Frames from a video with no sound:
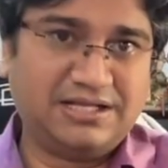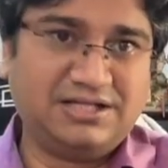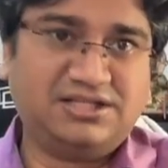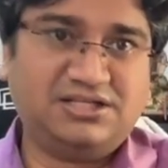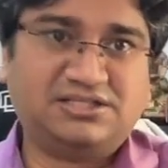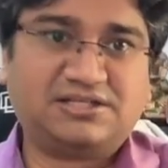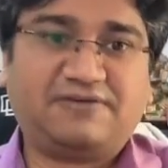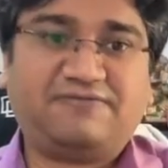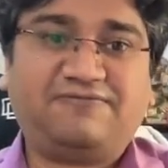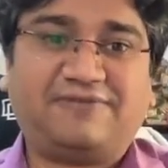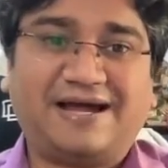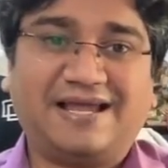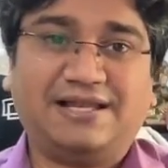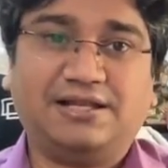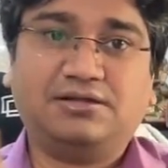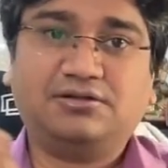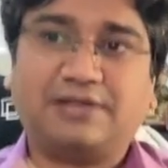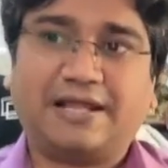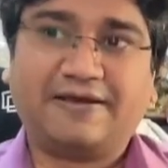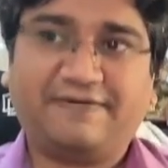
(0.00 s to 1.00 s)
these are file
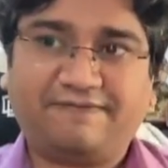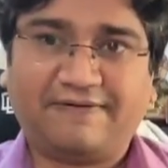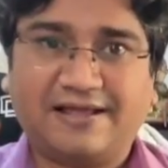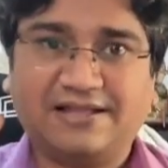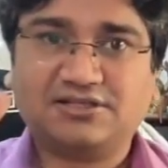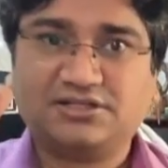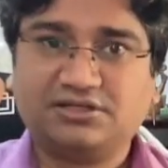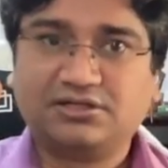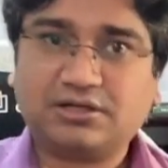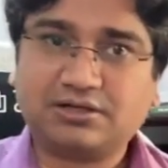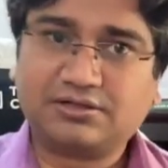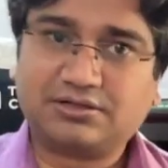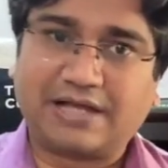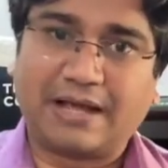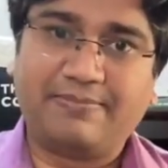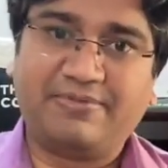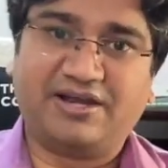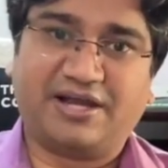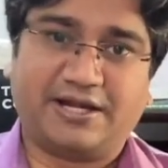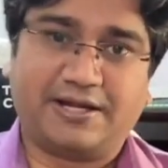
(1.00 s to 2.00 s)
like files in the
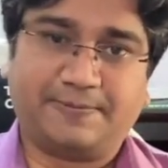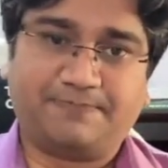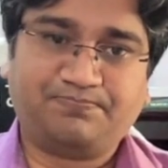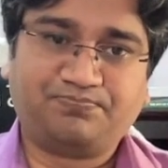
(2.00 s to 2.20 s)
cabinet.